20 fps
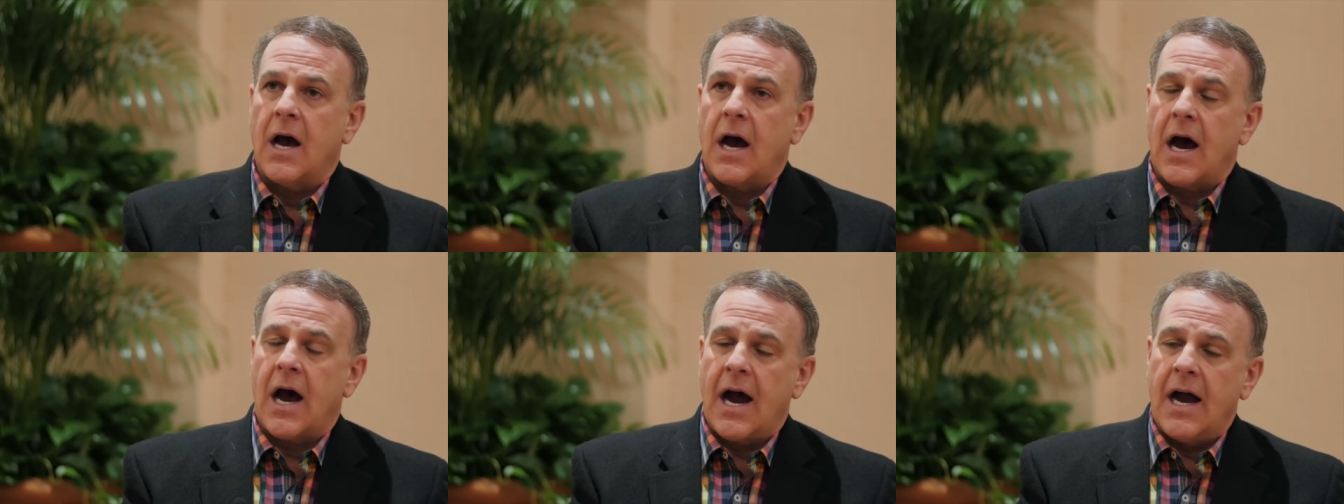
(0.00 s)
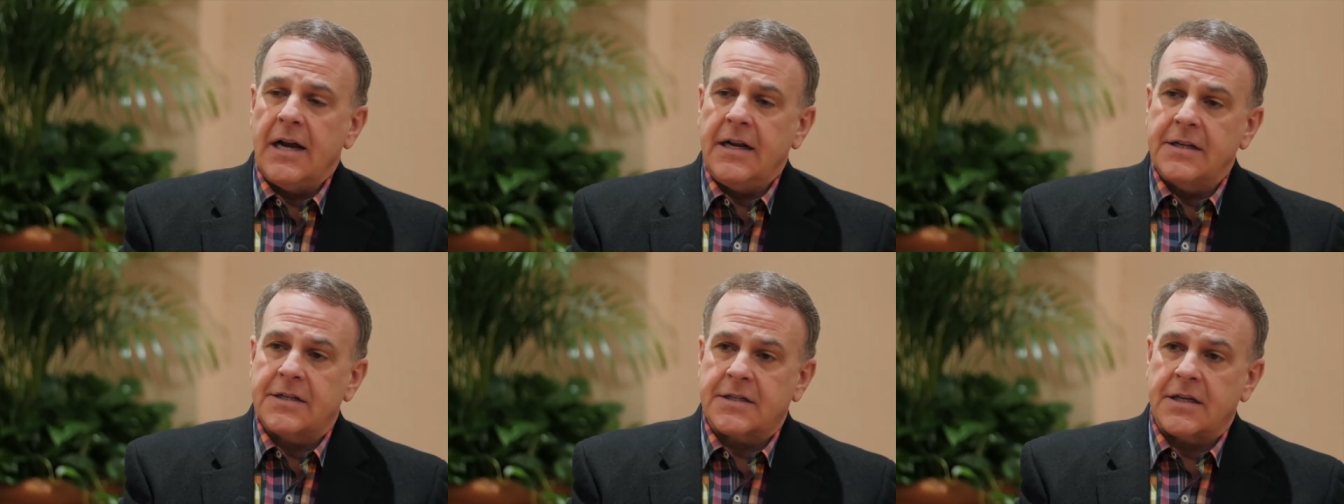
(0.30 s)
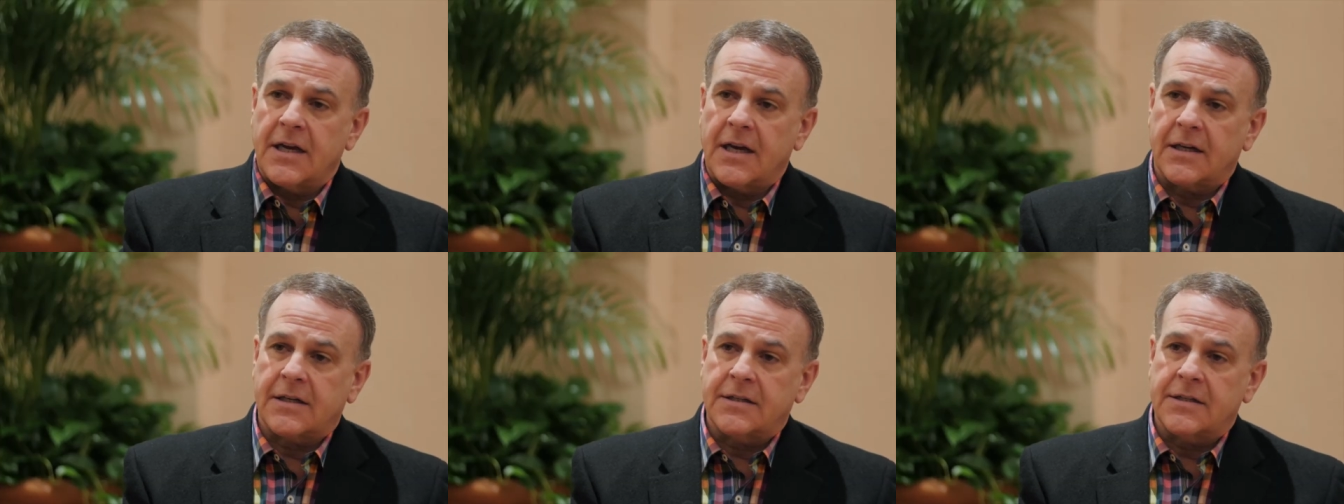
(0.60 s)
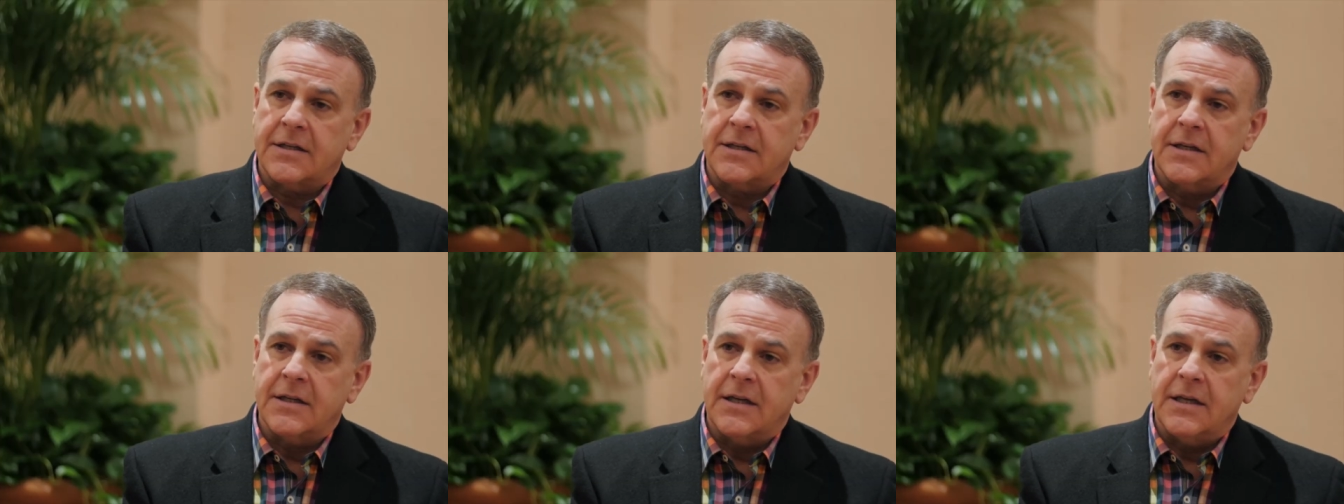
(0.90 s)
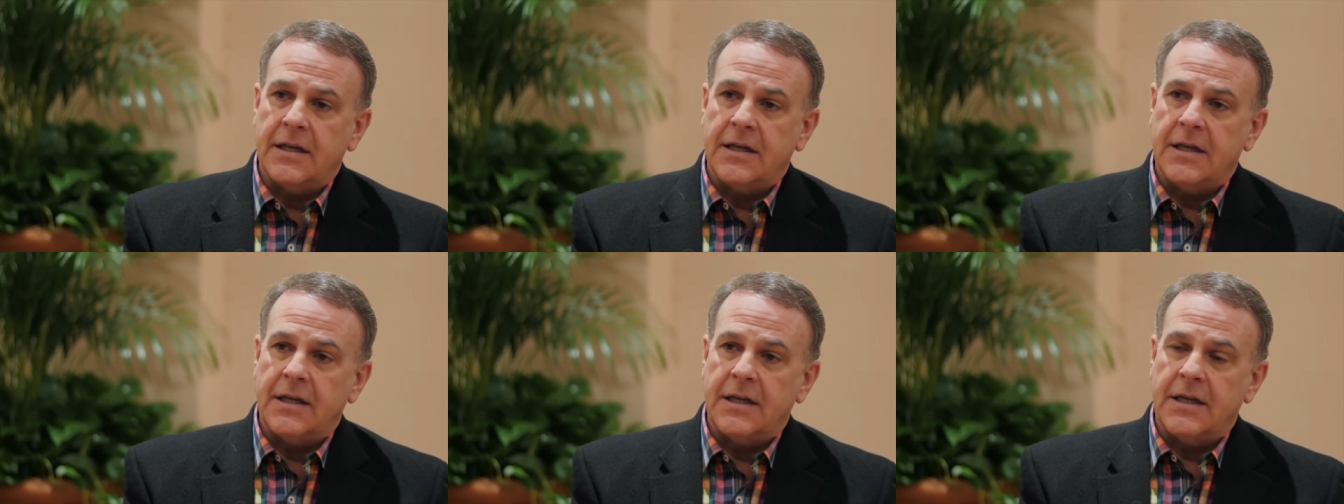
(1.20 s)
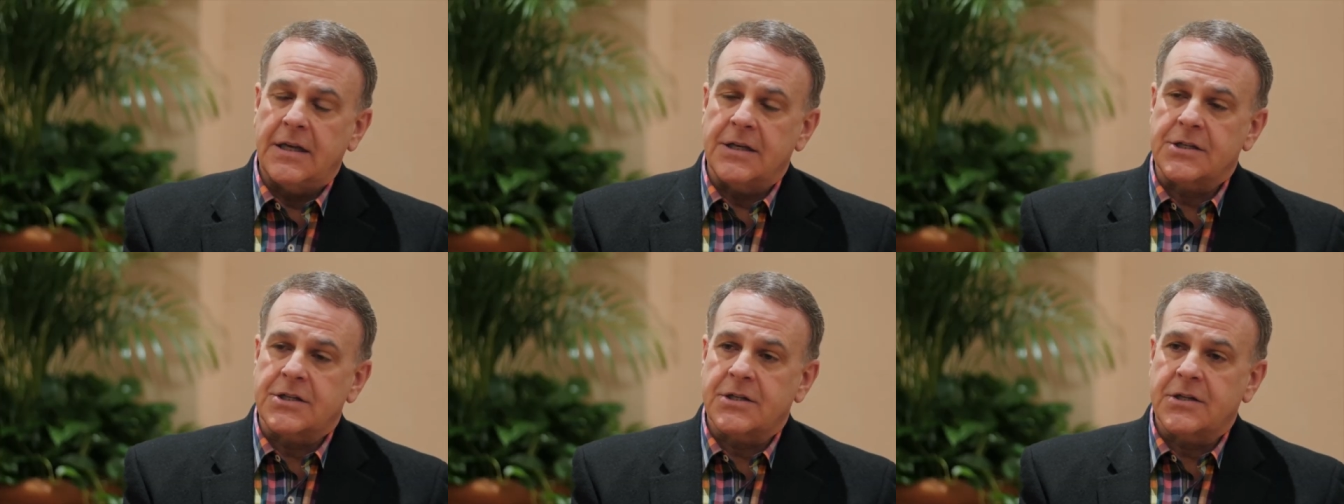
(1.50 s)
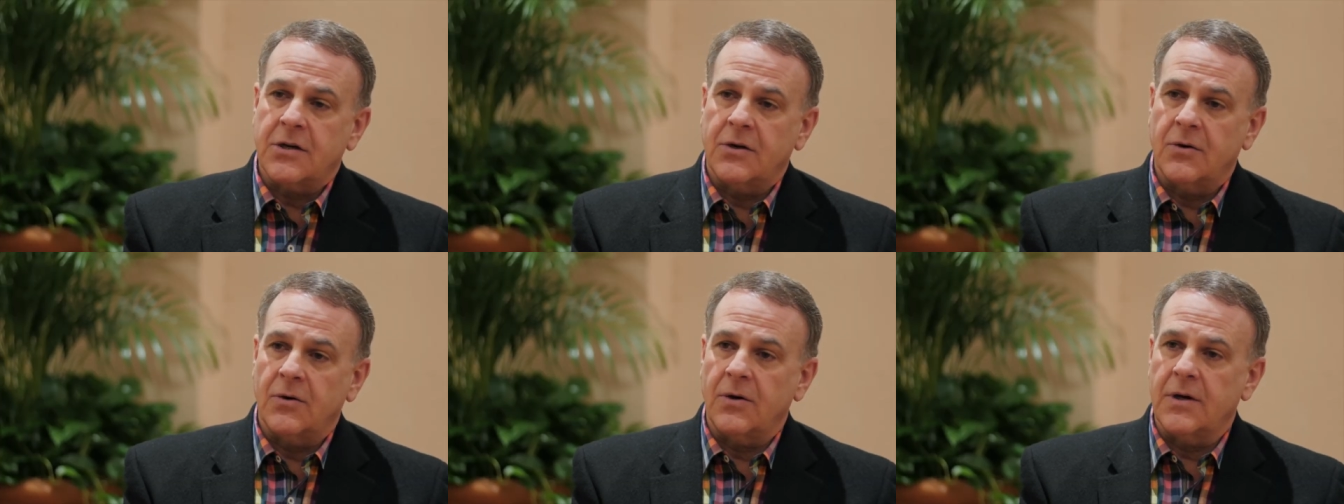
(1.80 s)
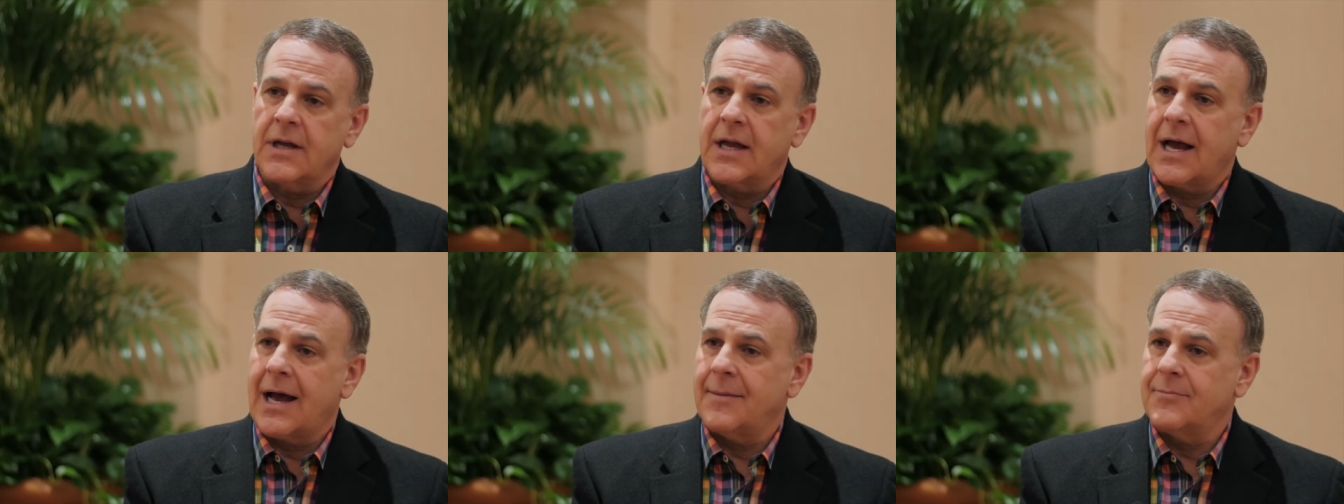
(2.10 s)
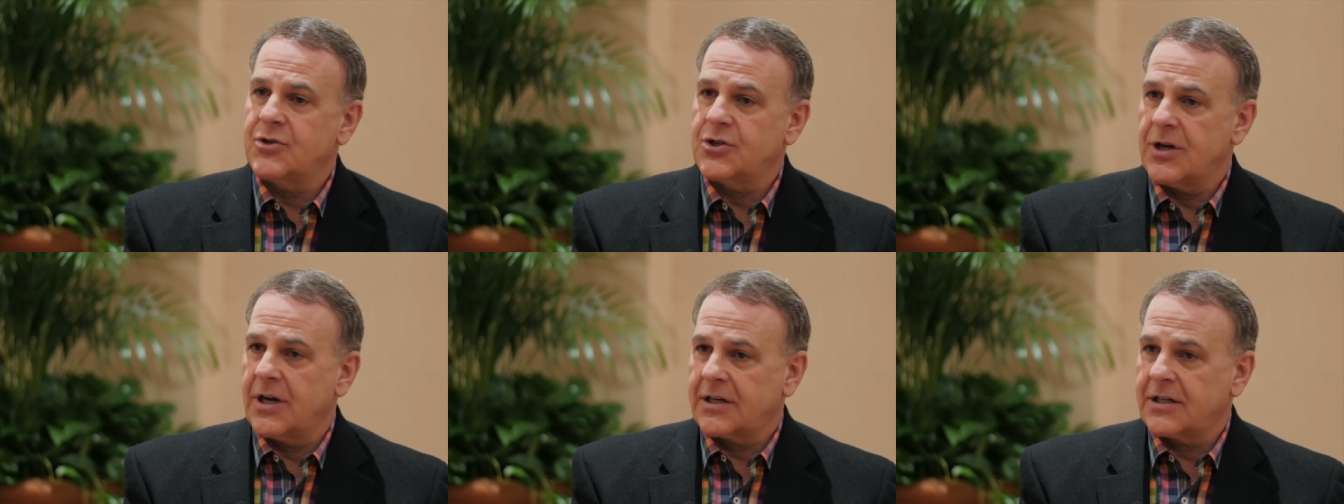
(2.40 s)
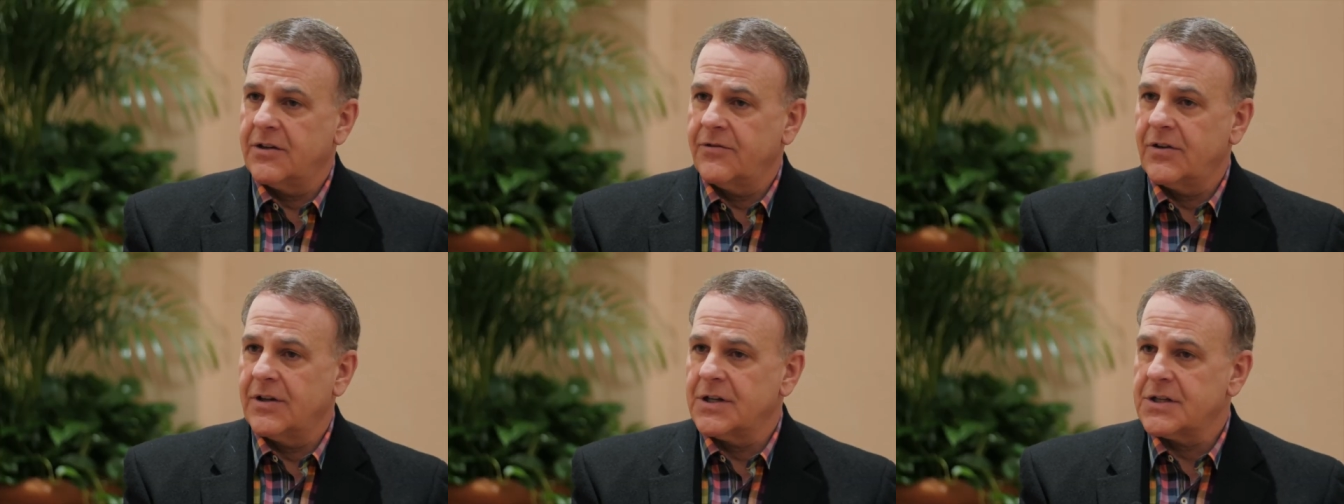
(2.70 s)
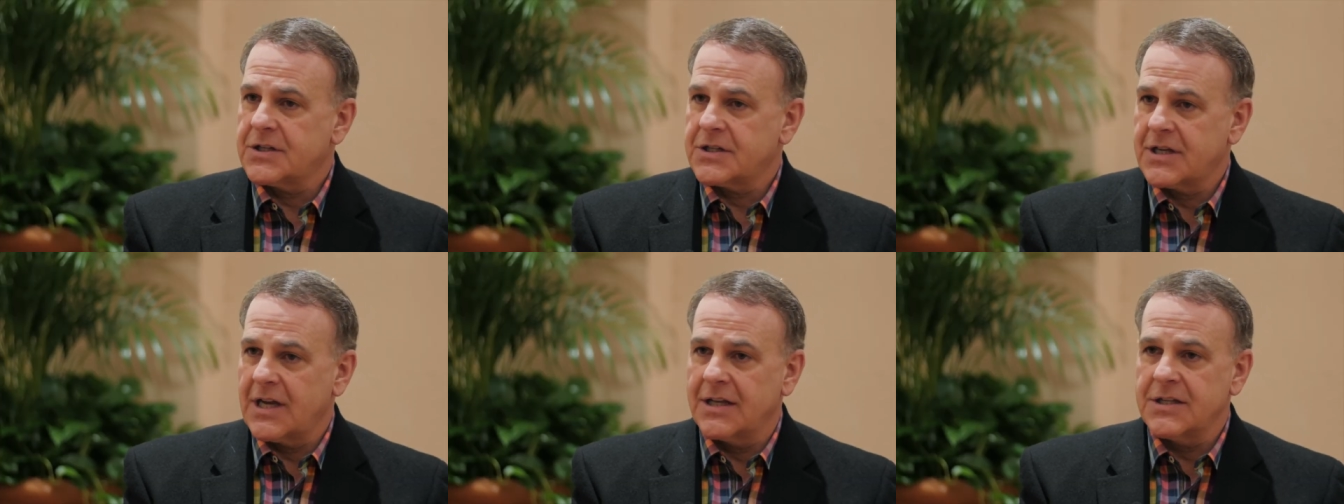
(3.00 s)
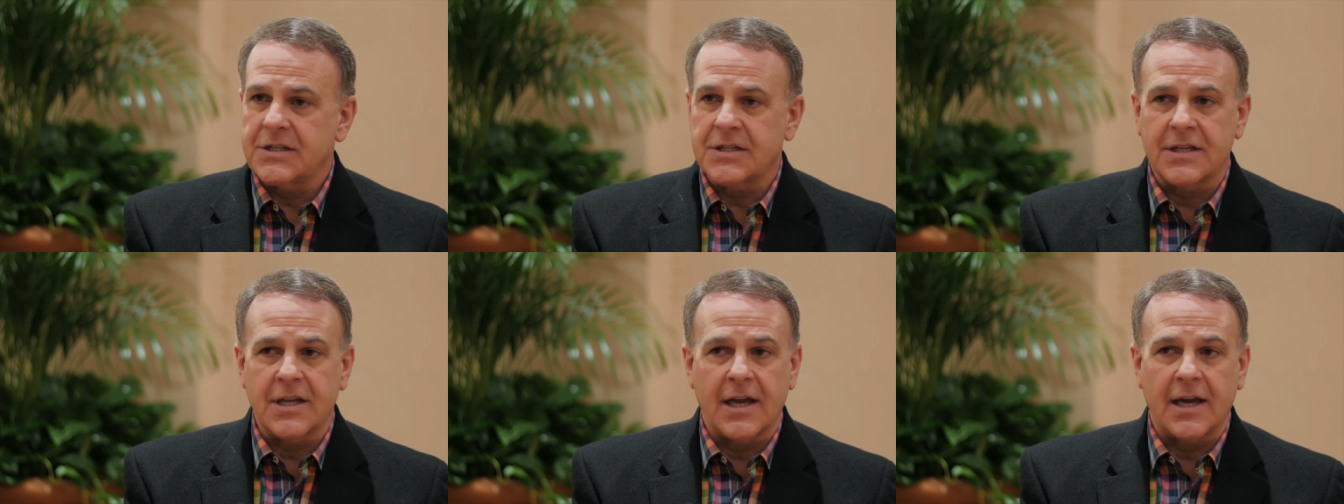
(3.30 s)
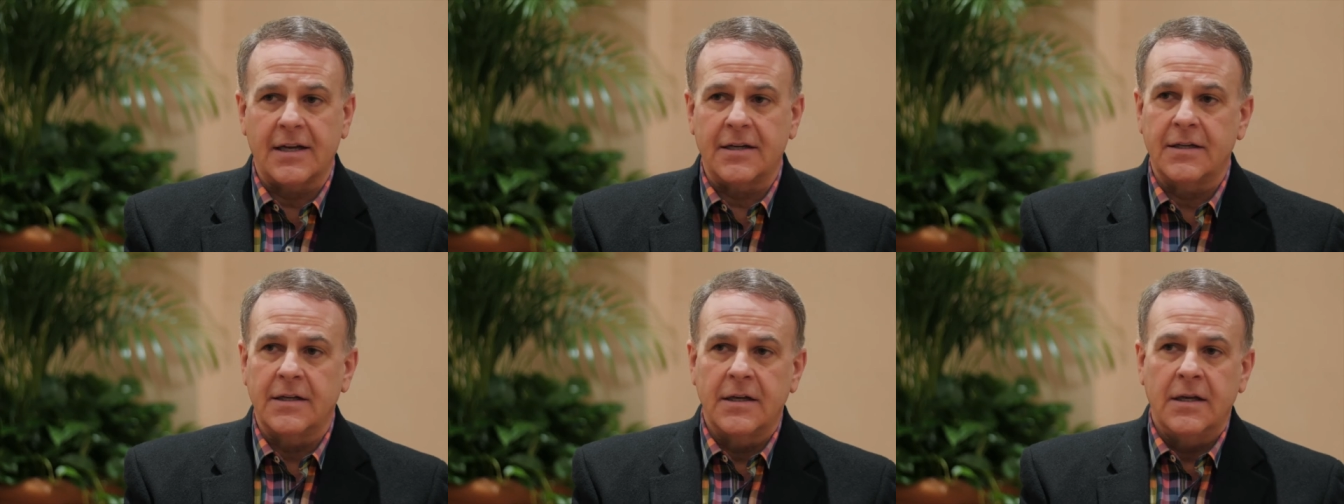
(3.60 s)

EyeDetect is totally objective in the sense that